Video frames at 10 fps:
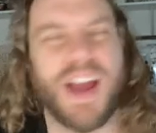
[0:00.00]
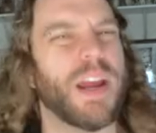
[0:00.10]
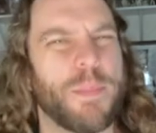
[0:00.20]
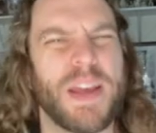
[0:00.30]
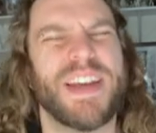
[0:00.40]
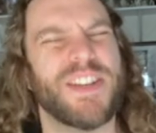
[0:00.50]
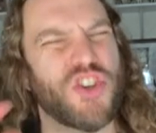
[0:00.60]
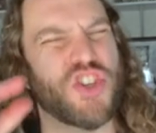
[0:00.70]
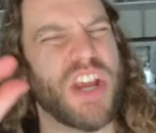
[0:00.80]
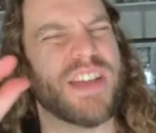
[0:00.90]
I am
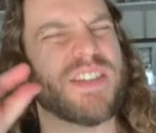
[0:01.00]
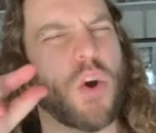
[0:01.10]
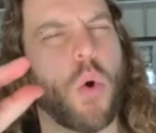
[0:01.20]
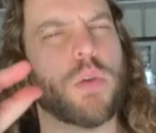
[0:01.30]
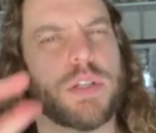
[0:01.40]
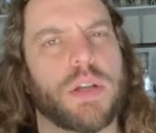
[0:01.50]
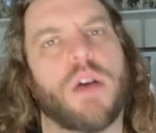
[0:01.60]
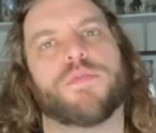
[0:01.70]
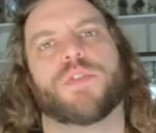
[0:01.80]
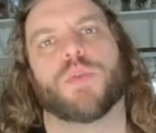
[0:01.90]
just old
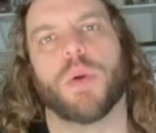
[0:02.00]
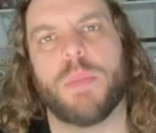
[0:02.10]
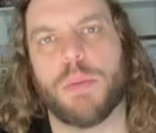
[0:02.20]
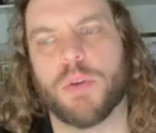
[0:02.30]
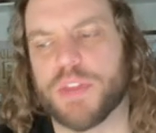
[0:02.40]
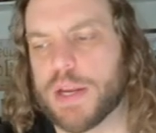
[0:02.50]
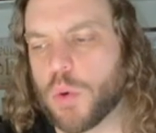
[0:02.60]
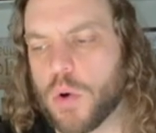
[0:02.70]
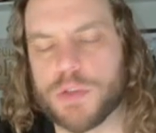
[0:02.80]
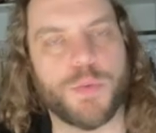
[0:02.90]
enough to remember that
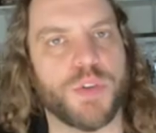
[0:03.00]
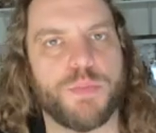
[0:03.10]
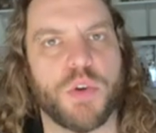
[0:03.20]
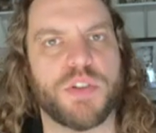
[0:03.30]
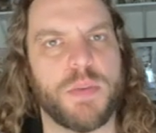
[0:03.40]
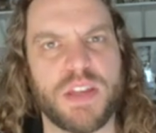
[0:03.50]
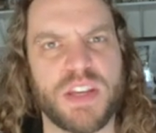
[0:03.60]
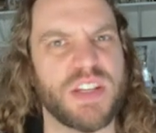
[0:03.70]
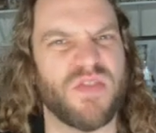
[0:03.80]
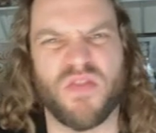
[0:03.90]
orcs were supposed to be
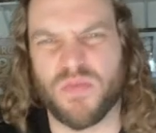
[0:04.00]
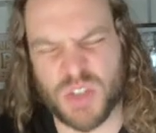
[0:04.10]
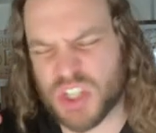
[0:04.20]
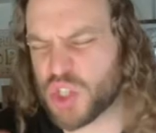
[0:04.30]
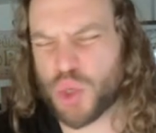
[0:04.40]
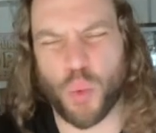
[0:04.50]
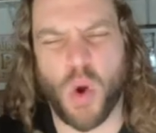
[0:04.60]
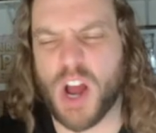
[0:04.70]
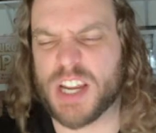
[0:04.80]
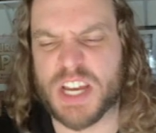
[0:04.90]
these
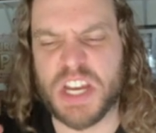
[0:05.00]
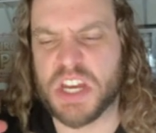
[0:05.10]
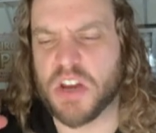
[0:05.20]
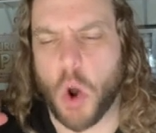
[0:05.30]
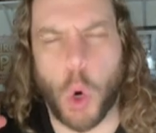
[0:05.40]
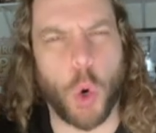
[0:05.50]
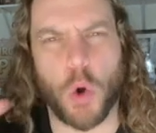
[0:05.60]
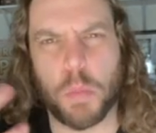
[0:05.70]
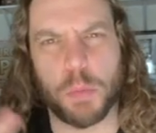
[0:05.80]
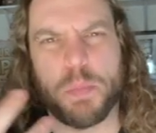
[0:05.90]
squat,
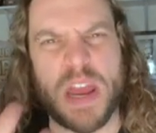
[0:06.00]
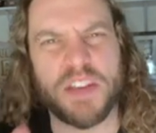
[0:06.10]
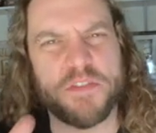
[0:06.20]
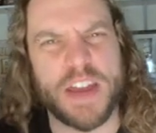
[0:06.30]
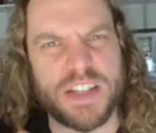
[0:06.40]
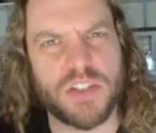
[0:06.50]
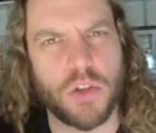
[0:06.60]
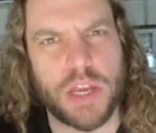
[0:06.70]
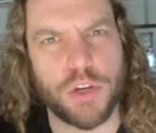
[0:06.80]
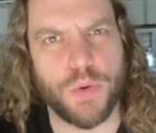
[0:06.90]
horrible pig faced
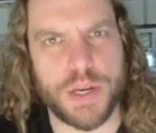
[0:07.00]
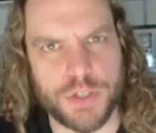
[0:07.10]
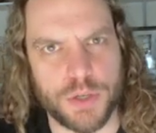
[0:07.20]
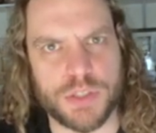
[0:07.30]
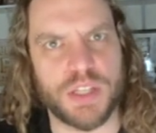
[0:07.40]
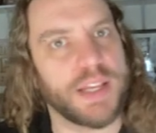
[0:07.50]
looking creatures.